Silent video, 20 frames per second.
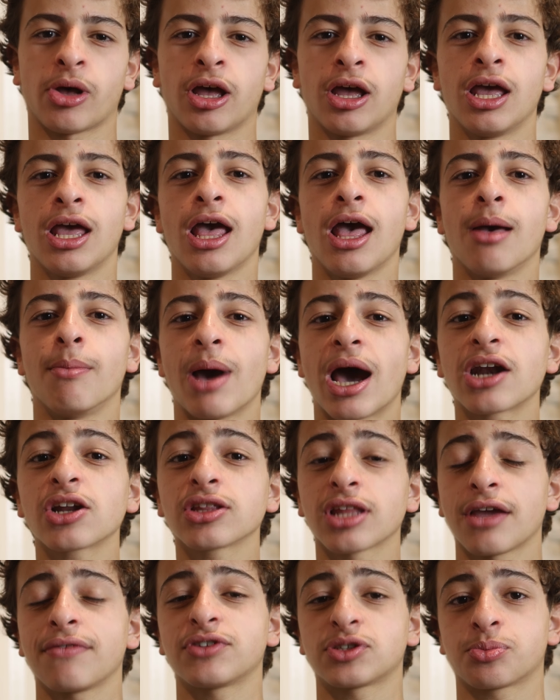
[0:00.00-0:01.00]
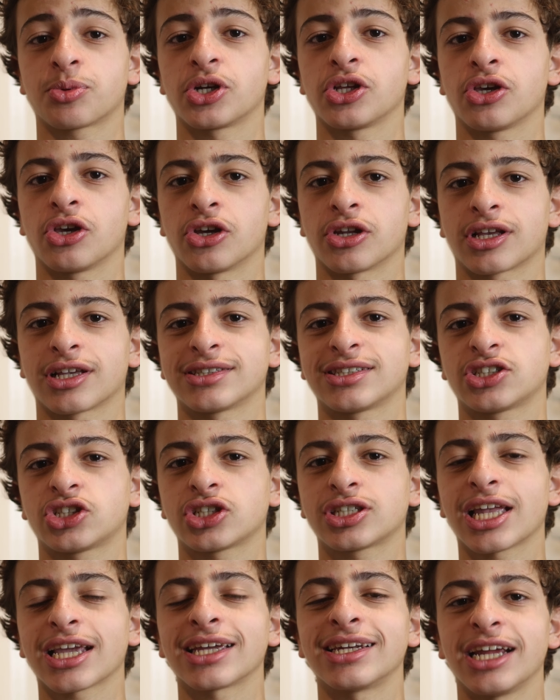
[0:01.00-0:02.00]
But battery life is pretty good because
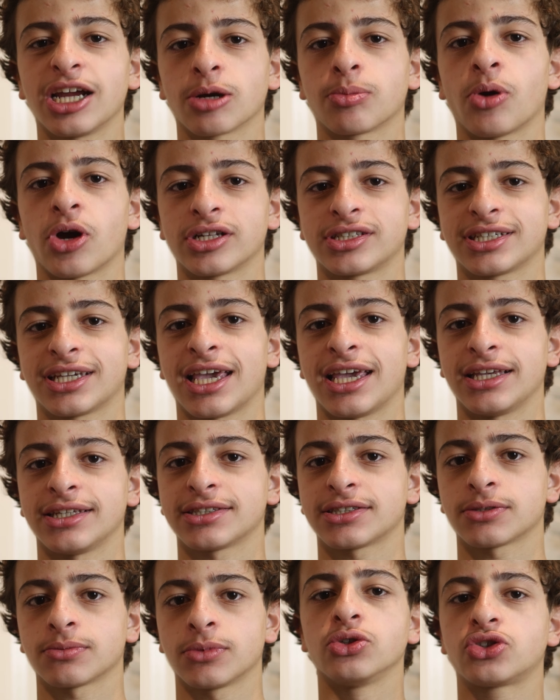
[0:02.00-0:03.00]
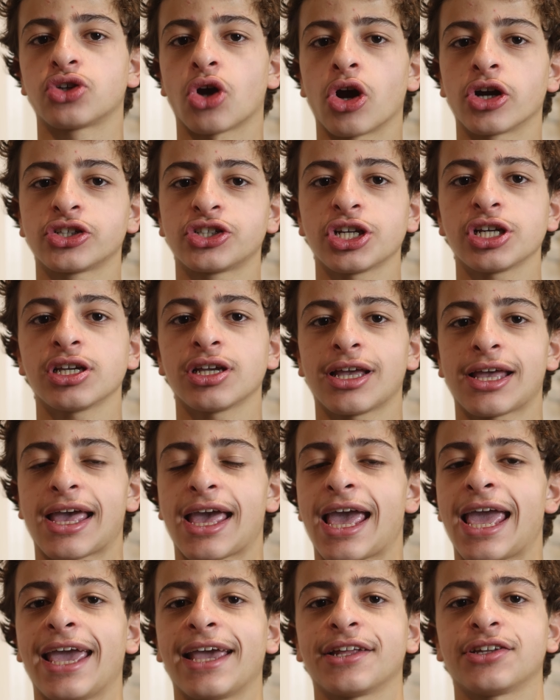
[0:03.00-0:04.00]
it's just like an AirPods case. You charge it,
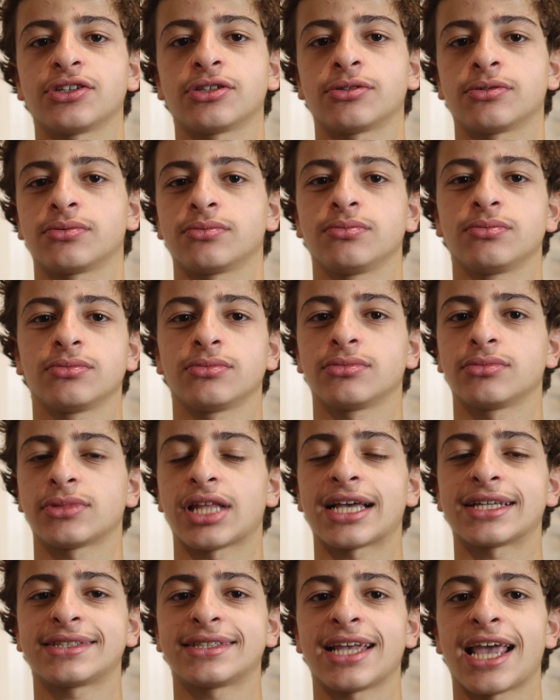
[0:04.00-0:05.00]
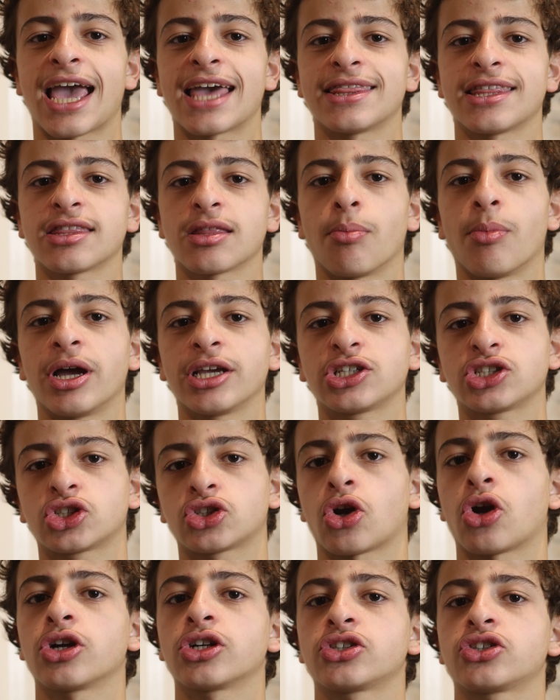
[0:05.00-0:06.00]
and that's it. And then the
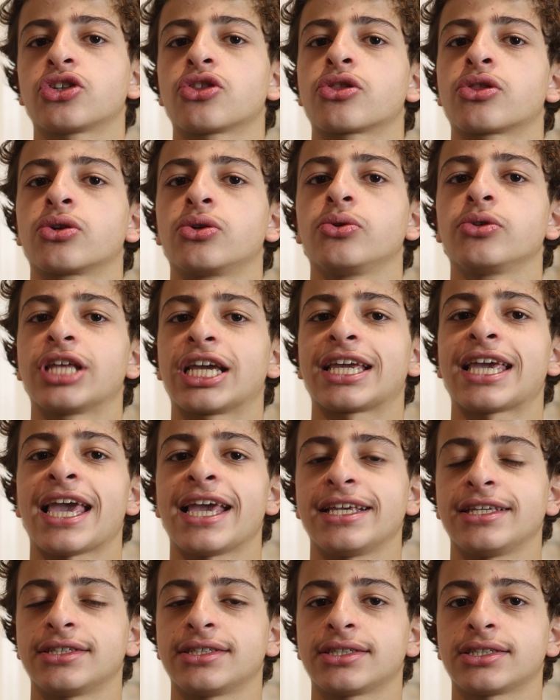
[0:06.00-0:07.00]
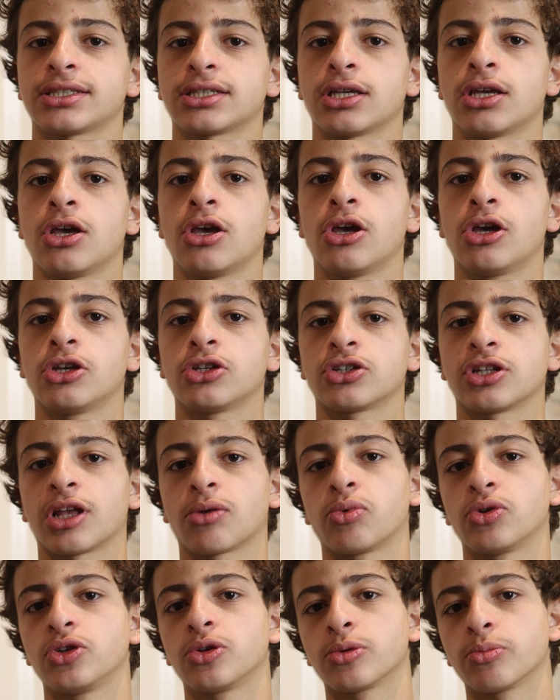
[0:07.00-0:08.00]
mic's charged through the case. So
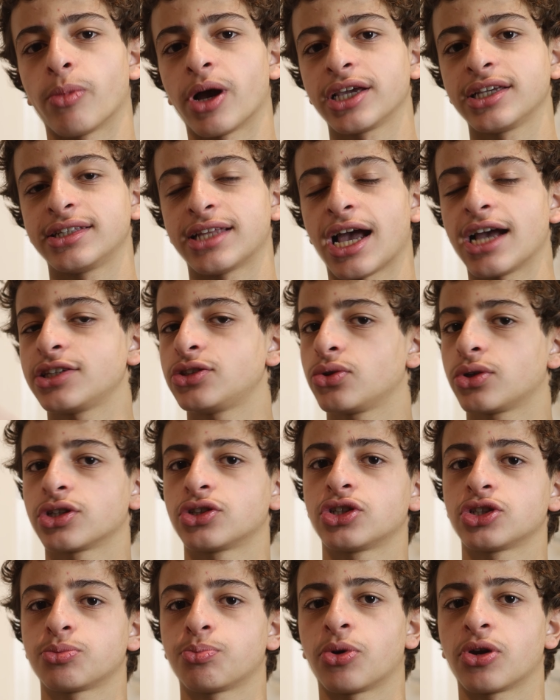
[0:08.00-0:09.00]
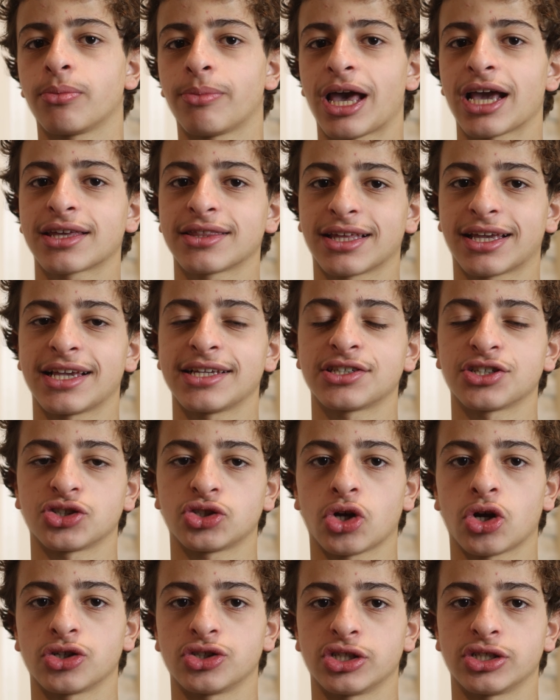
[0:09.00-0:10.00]
like when your mic dies, you can just put it back in the case
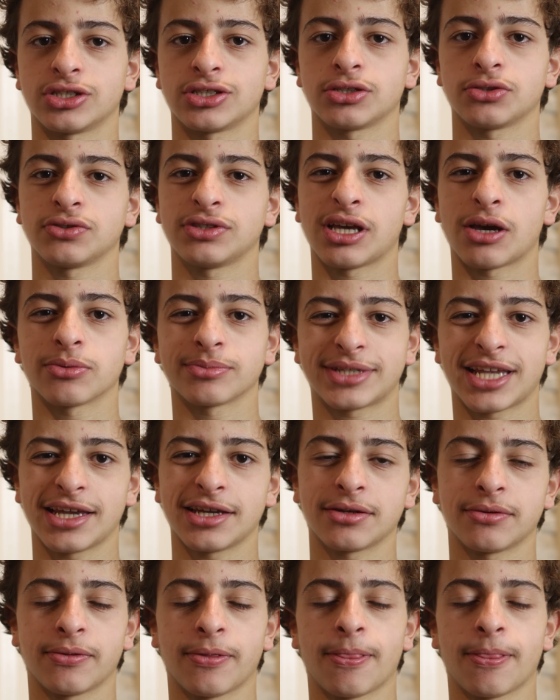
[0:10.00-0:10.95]
and it charges. You know what I'm saying?